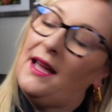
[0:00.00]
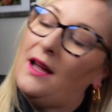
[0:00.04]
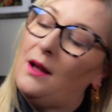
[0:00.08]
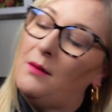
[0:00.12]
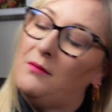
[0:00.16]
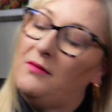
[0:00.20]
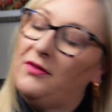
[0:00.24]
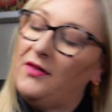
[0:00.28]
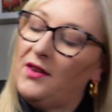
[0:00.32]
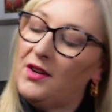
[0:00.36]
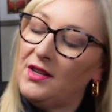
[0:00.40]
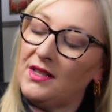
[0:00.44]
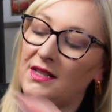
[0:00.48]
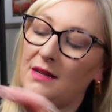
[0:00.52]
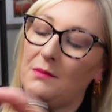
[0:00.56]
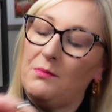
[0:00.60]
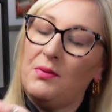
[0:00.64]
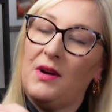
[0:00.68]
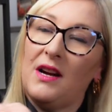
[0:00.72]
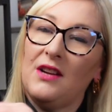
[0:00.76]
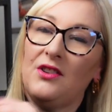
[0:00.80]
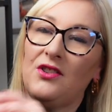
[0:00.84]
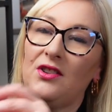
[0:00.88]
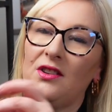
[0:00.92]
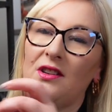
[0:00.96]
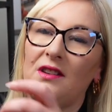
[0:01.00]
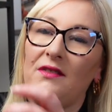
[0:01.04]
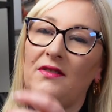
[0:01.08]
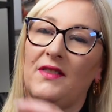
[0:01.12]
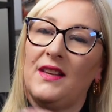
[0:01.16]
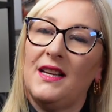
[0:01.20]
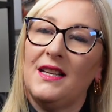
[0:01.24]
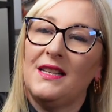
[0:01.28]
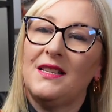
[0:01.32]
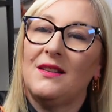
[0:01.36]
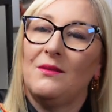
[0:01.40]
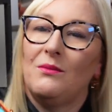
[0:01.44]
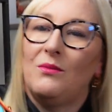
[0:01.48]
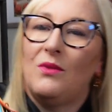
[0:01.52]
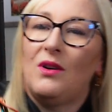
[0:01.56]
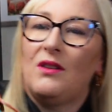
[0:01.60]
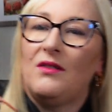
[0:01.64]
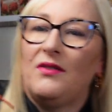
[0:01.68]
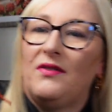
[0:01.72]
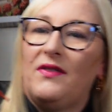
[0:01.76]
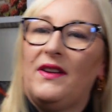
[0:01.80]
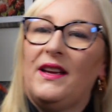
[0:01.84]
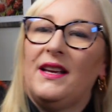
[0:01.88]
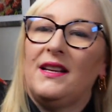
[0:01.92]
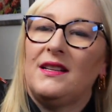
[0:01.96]
first impression of this and what
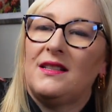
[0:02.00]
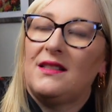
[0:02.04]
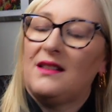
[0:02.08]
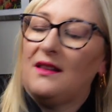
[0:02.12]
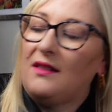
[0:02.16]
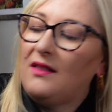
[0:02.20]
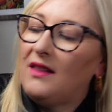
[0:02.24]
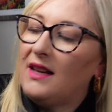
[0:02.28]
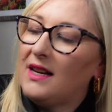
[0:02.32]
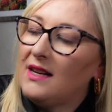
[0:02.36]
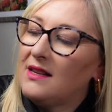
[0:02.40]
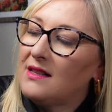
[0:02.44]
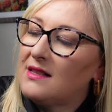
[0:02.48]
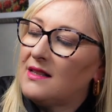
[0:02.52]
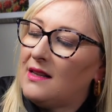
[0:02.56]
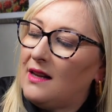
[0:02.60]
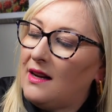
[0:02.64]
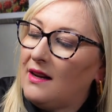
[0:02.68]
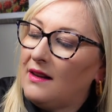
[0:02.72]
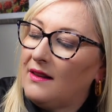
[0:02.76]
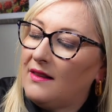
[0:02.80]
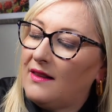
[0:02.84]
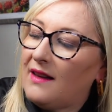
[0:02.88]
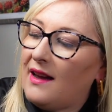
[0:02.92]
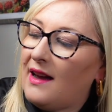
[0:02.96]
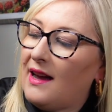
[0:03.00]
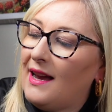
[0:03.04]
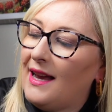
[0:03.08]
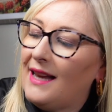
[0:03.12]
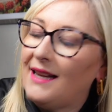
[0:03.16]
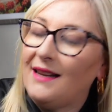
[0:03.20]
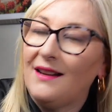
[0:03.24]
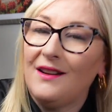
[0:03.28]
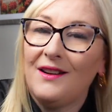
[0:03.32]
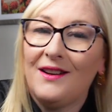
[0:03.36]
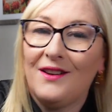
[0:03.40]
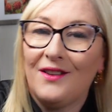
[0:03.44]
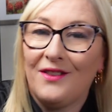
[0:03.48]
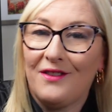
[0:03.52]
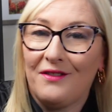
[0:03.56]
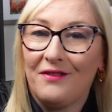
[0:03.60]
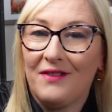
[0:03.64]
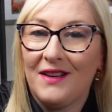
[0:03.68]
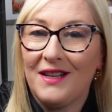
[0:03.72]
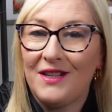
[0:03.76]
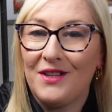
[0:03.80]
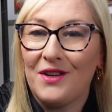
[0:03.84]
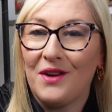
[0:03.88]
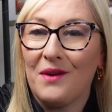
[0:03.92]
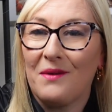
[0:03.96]
fits and things like that in another
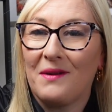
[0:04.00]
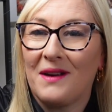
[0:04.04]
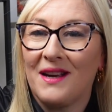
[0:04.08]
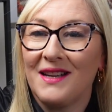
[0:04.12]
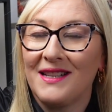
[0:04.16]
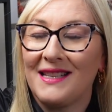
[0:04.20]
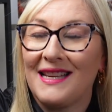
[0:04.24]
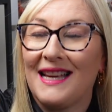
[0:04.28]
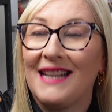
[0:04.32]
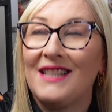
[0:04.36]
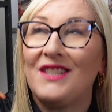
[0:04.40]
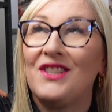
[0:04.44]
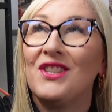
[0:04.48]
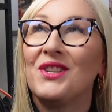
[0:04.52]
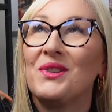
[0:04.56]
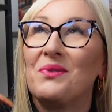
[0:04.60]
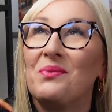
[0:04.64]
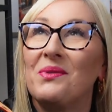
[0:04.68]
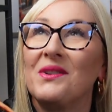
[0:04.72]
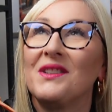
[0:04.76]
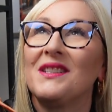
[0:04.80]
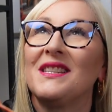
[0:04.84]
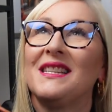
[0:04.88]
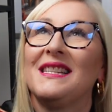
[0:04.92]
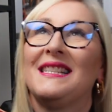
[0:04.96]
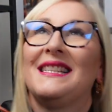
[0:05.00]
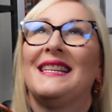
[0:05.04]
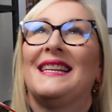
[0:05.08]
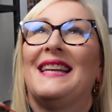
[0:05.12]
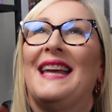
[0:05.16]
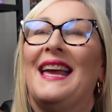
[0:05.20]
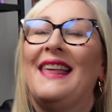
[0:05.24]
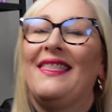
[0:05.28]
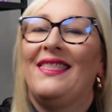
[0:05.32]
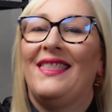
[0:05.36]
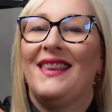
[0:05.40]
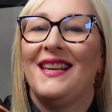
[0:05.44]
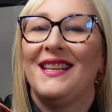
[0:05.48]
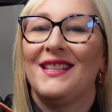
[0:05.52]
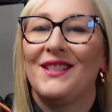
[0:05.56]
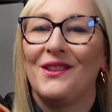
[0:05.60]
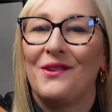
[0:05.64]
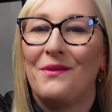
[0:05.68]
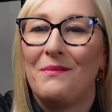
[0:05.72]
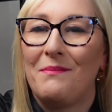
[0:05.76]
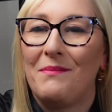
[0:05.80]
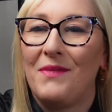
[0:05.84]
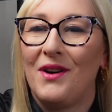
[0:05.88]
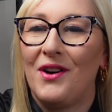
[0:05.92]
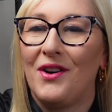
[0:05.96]
video, because I just wanted to get this
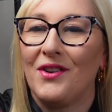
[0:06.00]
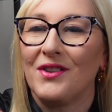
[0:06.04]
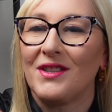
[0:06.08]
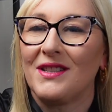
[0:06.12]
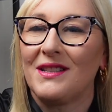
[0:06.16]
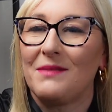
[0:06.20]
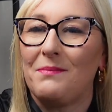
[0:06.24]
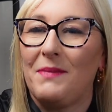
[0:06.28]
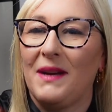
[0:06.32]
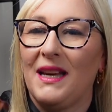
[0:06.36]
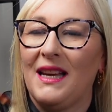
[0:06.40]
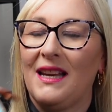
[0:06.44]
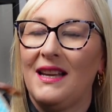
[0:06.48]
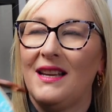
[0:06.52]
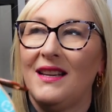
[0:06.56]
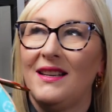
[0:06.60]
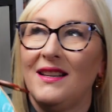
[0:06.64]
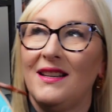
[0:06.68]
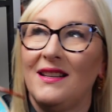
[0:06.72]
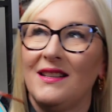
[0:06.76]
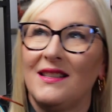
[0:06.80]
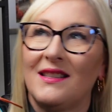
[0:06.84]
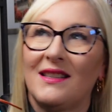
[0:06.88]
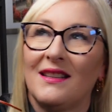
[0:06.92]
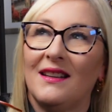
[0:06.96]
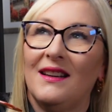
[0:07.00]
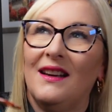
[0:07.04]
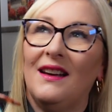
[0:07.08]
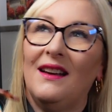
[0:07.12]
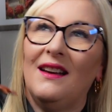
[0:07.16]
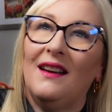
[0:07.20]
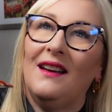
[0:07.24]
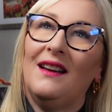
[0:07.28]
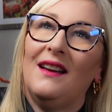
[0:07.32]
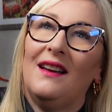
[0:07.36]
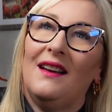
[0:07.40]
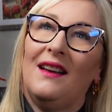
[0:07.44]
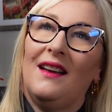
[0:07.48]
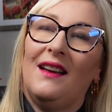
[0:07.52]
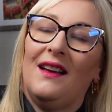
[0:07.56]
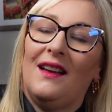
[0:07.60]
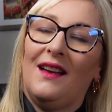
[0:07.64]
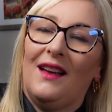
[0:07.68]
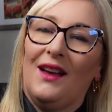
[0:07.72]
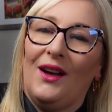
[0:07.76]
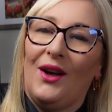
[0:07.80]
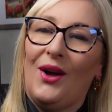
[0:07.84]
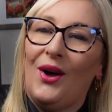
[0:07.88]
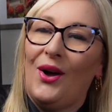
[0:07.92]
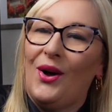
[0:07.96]
unboxed, because
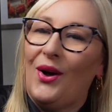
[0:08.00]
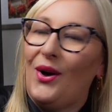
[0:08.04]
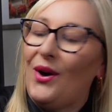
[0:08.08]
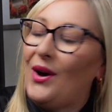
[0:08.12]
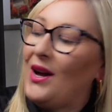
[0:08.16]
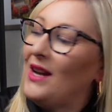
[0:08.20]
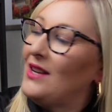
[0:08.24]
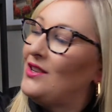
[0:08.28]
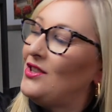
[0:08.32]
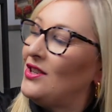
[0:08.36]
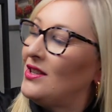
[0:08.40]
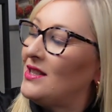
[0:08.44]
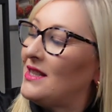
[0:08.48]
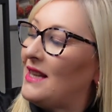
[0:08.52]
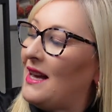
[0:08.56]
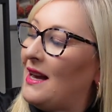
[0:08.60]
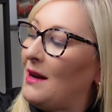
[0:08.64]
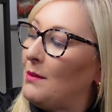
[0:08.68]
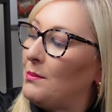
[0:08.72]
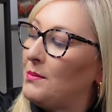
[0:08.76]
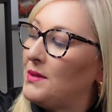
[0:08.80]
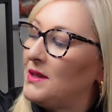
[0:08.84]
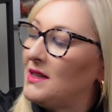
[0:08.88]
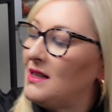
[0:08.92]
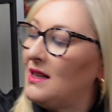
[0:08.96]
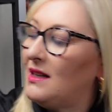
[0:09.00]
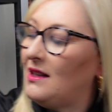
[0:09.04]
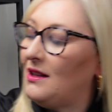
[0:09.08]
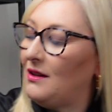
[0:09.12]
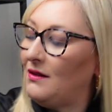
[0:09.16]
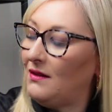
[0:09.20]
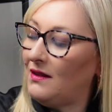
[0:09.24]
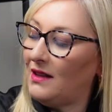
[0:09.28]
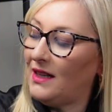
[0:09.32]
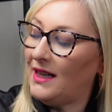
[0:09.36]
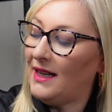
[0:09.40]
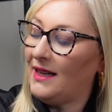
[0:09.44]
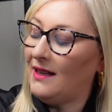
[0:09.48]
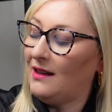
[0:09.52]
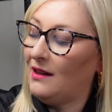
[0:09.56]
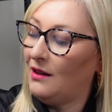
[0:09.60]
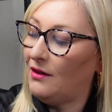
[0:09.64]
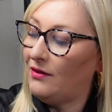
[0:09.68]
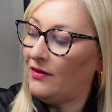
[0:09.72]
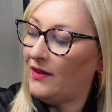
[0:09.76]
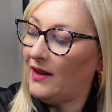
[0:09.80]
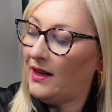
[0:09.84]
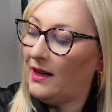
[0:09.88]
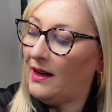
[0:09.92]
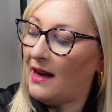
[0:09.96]
I just absolutely
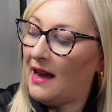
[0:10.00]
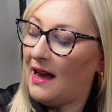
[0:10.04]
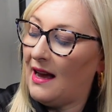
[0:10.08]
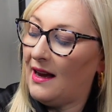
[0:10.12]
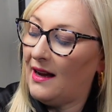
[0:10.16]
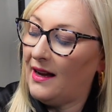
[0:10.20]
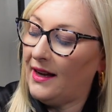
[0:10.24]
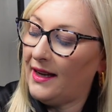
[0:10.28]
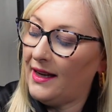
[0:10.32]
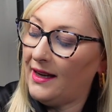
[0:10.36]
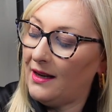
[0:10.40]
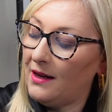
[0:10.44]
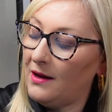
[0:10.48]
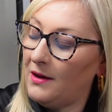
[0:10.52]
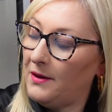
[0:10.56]
love it. I'll